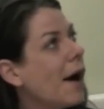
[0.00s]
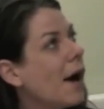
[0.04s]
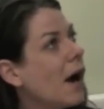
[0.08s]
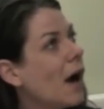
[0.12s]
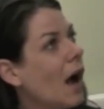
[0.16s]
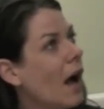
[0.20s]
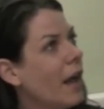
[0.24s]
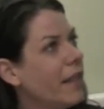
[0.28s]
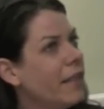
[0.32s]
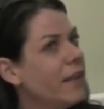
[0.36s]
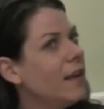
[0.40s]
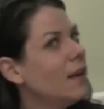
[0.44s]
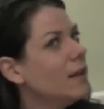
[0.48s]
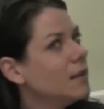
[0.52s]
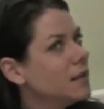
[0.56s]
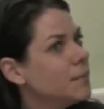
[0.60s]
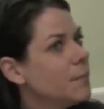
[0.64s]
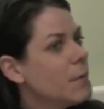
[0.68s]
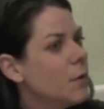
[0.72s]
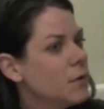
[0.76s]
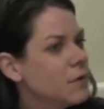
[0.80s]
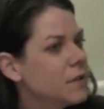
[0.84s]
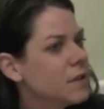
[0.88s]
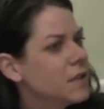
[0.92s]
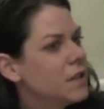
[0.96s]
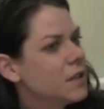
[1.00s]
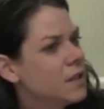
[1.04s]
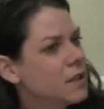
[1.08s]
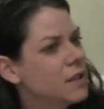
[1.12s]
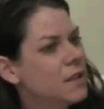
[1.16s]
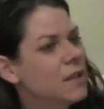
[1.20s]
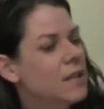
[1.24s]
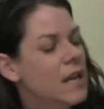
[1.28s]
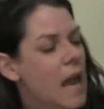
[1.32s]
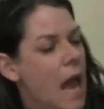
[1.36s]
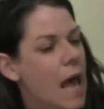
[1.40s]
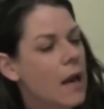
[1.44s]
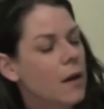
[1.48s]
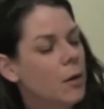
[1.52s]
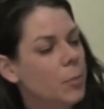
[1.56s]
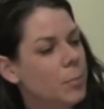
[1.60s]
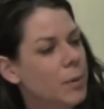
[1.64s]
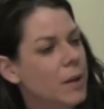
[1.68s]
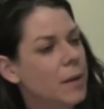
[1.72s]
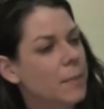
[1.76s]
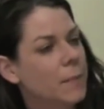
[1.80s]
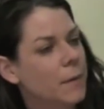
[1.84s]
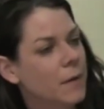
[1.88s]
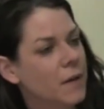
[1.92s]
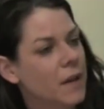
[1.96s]
I think it's mostly just Seattle
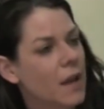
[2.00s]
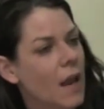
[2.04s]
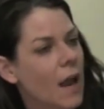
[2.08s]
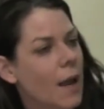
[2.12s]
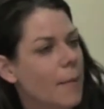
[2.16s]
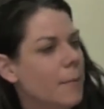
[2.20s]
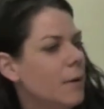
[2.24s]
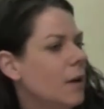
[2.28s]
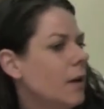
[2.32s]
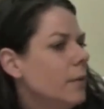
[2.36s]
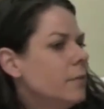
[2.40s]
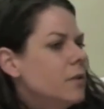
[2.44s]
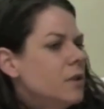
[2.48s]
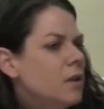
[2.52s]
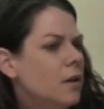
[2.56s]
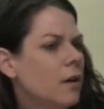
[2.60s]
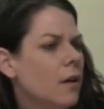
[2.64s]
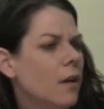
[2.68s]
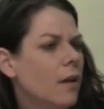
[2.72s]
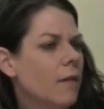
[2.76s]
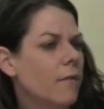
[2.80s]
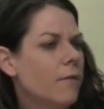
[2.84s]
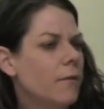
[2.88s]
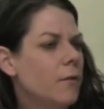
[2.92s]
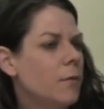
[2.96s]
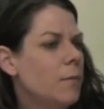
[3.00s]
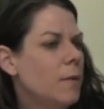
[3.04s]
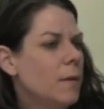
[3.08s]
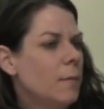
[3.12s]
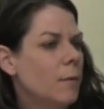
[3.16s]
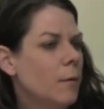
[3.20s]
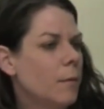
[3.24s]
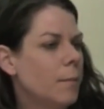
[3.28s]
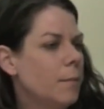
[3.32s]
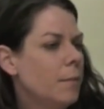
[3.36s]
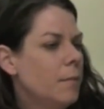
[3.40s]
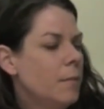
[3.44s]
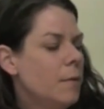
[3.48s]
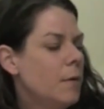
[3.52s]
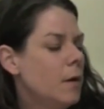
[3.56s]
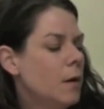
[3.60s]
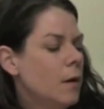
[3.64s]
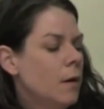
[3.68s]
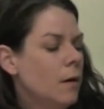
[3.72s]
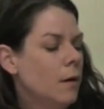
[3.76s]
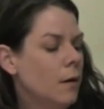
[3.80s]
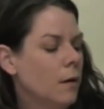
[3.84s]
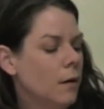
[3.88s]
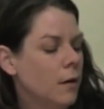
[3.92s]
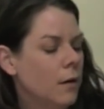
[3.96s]
people. Yeah. I mean, I'm sure a few people, you
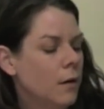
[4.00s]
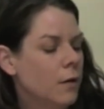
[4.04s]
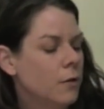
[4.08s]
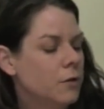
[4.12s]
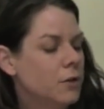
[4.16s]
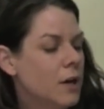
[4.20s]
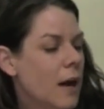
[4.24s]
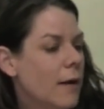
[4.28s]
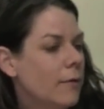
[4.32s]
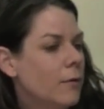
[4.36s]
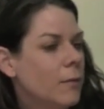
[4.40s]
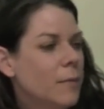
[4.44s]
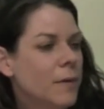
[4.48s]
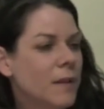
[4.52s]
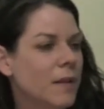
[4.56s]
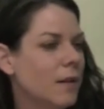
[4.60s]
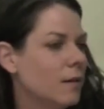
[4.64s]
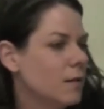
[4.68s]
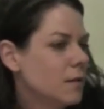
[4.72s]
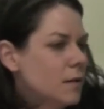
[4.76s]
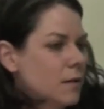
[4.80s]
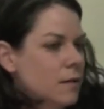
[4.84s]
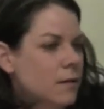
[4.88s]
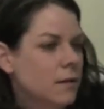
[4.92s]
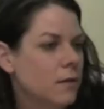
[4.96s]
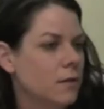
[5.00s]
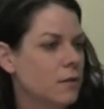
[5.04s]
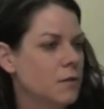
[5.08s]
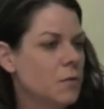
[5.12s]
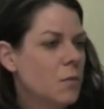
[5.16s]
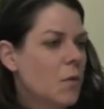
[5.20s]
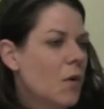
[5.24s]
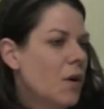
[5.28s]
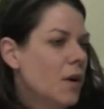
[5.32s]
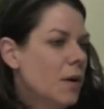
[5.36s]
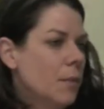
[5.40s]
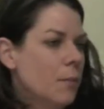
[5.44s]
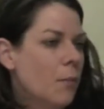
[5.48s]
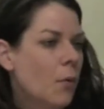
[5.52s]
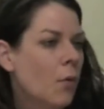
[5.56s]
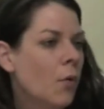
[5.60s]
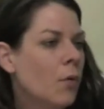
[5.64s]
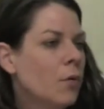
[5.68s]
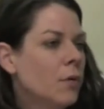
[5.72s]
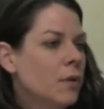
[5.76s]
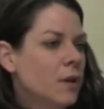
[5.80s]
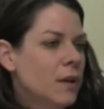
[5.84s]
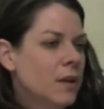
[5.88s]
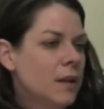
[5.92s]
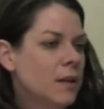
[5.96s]
know, travel, but there's one in
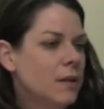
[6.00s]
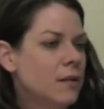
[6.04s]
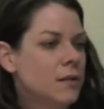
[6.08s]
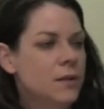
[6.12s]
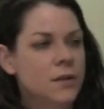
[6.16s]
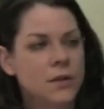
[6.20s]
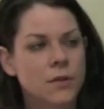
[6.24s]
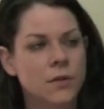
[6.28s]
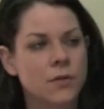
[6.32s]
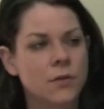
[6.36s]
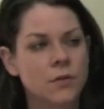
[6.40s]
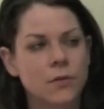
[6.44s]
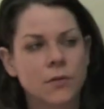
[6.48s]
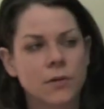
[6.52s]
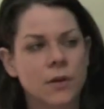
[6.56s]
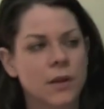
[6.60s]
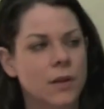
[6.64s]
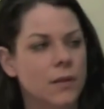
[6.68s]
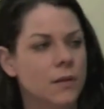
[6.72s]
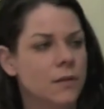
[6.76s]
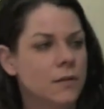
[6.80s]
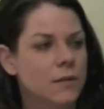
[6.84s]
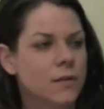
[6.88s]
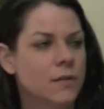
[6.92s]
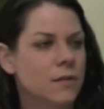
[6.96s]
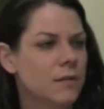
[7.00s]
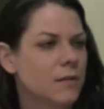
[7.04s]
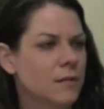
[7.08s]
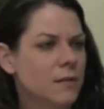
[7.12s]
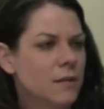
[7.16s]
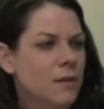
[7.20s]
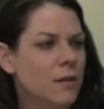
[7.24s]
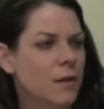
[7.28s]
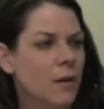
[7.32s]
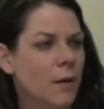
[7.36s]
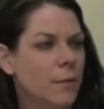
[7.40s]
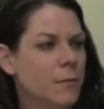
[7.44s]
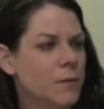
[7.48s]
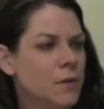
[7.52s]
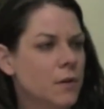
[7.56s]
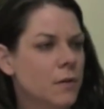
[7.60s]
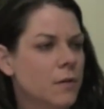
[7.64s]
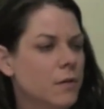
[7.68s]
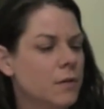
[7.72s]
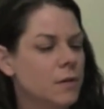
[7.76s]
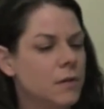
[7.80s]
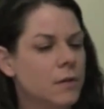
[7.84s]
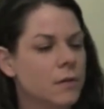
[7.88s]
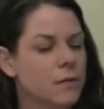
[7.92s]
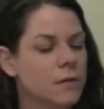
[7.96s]
Portland too. And there's, you know, I'm sure
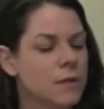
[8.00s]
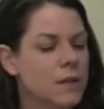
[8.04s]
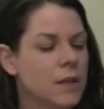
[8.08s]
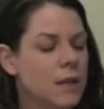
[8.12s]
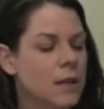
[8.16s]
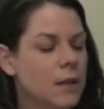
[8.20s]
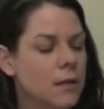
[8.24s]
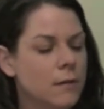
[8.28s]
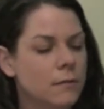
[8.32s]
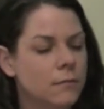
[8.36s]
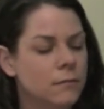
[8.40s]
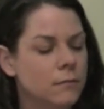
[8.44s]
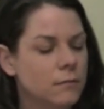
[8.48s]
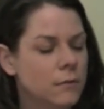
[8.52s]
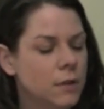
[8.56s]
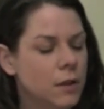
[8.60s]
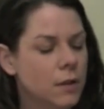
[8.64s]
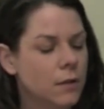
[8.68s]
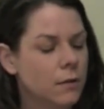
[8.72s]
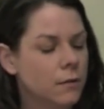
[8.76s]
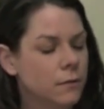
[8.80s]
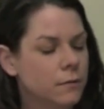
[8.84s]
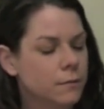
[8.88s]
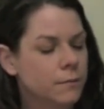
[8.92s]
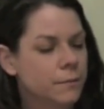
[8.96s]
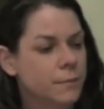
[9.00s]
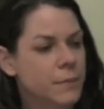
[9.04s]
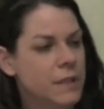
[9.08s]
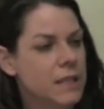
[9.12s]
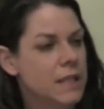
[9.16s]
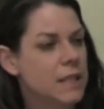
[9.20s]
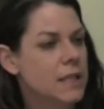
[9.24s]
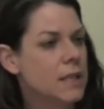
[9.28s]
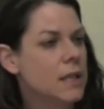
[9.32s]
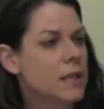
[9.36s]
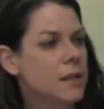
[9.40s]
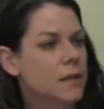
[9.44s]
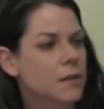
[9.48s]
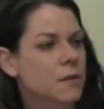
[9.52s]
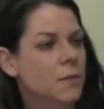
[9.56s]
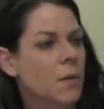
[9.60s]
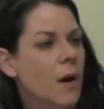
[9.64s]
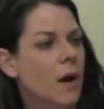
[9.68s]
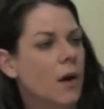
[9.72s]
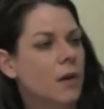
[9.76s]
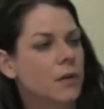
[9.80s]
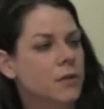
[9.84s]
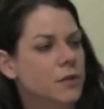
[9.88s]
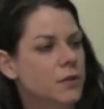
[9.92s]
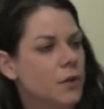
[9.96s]
there's a scene in, you know, BC as
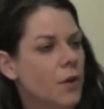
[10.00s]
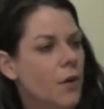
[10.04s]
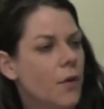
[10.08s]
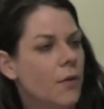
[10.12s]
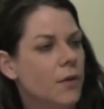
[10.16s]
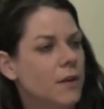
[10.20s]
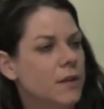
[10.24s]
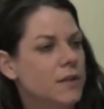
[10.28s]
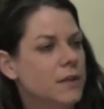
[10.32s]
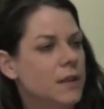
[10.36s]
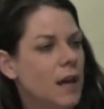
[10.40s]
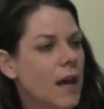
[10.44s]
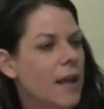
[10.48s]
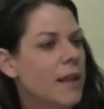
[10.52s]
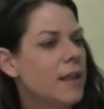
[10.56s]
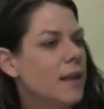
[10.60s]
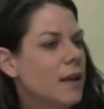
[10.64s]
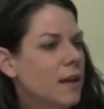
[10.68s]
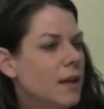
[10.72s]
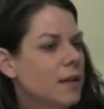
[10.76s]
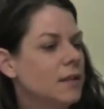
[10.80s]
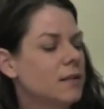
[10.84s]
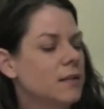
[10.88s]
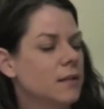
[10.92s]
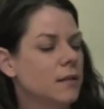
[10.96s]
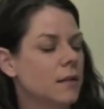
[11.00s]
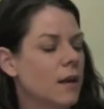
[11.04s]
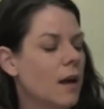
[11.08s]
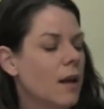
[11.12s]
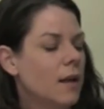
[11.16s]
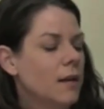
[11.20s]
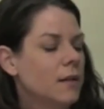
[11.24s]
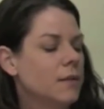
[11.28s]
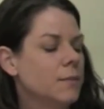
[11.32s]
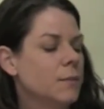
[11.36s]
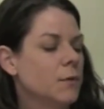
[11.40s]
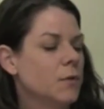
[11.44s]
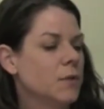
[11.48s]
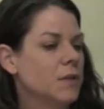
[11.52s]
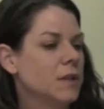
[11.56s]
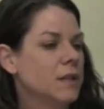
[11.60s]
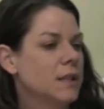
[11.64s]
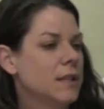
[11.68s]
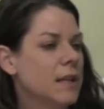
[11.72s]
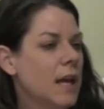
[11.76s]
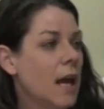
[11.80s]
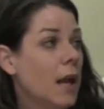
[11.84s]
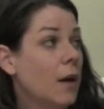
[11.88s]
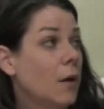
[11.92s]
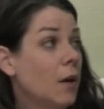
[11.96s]
well. So I think it's a lot. It's mostly
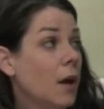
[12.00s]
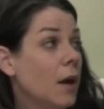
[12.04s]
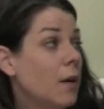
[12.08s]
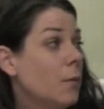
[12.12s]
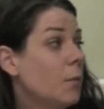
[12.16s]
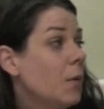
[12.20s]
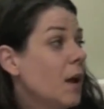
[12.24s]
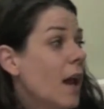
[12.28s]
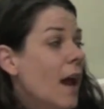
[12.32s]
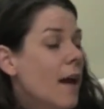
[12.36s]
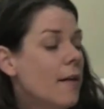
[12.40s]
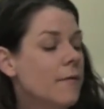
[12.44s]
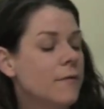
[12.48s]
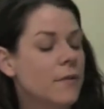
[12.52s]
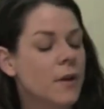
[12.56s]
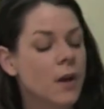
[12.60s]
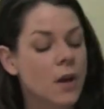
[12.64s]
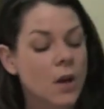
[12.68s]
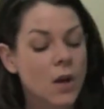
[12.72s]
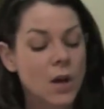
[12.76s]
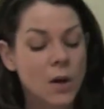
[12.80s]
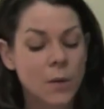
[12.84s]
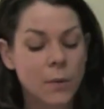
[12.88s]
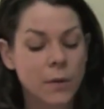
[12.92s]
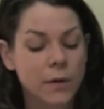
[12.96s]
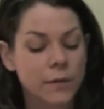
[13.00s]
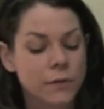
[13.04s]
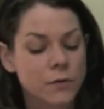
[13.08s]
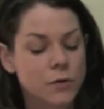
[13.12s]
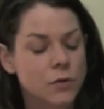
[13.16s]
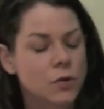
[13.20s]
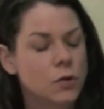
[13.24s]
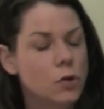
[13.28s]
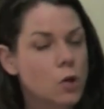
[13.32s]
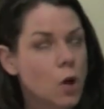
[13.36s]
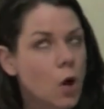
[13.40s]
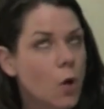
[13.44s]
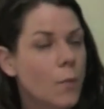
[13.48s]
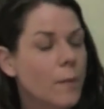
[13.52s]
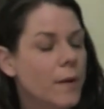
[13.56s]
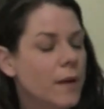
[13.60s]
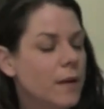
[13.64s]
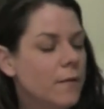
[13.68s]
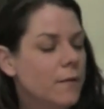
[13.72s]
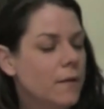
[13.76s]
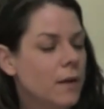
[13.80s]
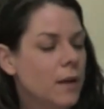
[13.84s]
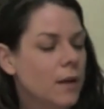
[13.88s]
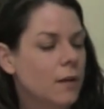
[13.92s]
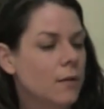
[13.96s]
Seattle. And we have so many
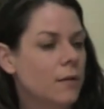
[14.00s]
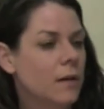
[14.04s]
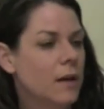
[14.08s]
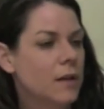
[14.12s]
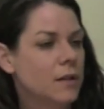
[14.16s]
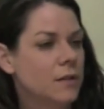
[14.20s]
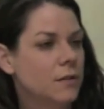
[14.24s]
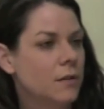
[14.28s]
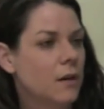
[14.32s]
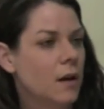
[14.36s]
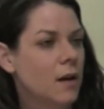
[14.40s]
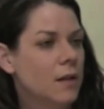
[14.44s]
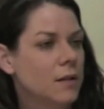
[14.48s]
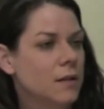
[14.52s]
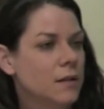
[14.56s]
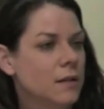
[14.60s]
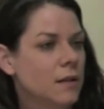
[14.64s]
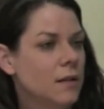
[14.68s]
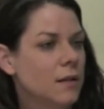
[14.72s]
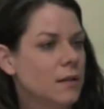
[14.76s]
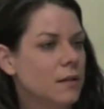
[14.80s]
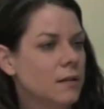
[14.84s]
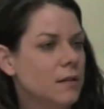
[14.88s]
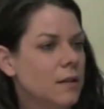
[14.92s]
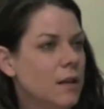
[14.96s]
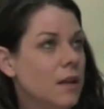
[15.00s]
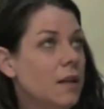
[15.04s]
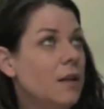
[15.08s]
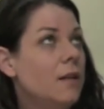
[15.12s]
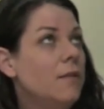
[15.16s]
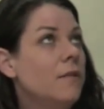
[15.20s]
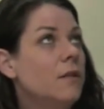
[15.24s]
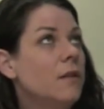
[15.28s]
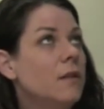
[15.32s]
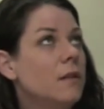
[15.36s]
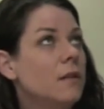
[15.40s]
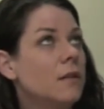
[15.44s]
vegan restaurants, and even